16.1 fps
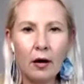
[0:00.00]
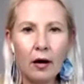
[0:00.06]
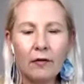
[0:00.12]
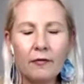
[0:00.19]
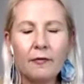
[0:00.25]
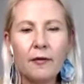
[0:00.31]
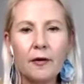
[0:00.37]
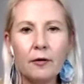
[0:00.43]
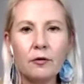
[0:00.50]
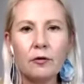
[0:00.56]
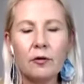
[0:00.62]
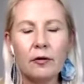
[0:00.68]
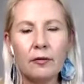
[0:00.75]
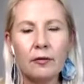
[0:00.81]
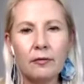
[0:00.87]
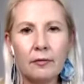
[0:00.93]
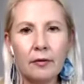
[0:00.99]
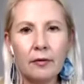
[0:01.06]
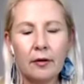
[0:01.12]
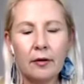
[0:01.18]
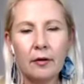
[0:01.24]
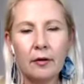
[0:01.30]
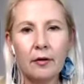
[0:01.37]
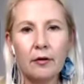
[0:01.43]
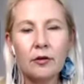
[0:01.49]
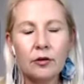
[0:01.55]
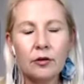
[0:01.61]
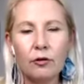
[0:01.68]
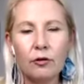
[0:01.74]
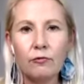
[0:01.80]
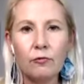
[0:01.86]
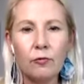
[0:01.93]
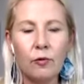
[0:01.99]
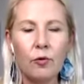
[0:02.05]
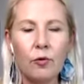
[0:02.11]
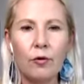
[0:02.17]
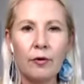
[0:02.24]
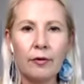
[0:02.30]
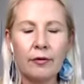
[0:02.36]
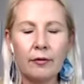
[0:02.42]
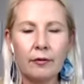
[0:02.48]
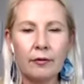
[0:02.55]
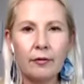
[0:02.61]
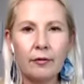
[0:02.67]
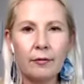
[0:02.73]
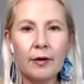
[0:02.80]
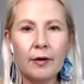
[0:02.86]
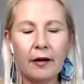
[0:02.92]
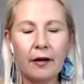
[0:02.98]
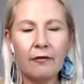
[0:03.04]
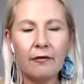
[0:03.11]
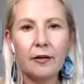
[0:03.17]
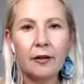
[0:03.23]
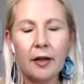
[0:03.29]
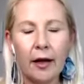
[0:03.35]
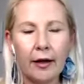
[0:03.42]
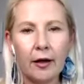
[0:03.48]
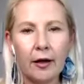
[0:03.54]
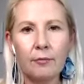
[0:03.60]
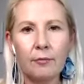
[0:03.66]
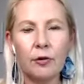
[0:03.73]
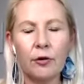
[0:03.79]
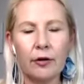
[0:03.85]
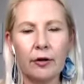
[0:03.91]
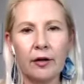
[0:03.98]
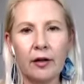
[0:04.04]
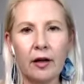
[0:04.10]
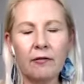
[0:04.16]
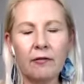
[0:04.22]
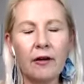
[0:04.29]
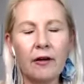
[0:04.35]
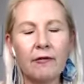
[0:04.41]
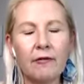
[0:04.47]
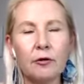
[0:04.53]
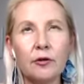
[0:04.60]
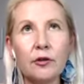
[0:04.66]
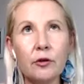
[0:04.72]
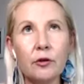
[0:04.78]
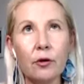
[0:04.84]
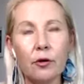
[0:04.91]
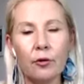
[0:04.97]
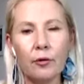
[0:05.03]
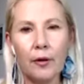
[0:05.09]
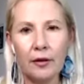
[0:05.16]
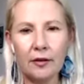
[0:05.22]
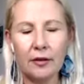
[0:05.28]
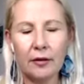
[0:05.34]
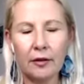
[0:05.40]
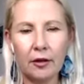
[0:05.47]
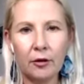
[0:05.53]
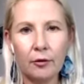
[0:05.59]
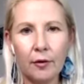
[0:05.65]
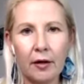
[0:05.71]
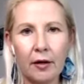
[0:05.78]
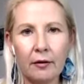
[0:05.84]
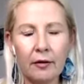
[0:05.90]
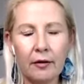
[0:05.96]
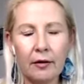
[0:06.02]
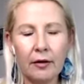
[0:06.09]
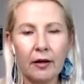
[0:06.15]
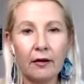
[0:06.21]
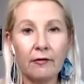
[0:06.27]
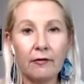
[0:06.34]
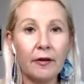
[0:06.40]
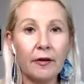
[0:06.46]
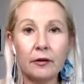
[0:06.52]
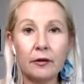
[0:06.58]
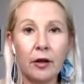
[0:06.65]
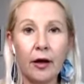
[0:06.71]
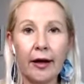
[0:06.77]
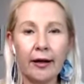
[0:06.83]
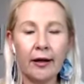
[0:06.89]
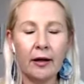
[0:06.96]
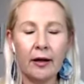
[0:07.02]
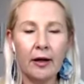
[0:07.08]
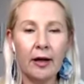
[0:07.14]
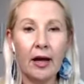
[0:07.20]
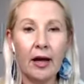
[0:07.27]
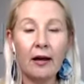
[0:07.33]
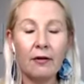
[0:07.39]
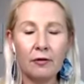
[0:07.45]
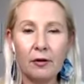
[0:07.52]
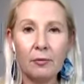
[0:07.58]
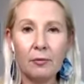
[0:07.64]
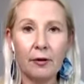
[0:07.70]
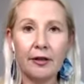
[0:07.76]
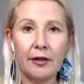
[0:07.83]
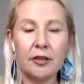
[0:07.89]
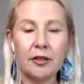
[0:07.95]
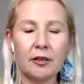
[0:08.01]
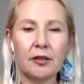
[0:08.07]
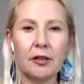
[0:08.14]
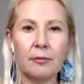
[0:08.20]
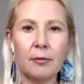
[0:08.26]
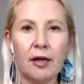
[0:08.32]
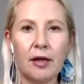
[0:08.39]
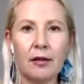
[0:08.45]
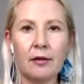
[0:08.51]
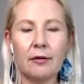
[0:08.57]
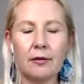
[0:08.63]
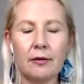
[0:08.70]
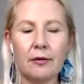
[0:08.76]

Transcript: I feel so raw when I feel like I'm not enough. I feel so insecure and I feel like everybody's judging me.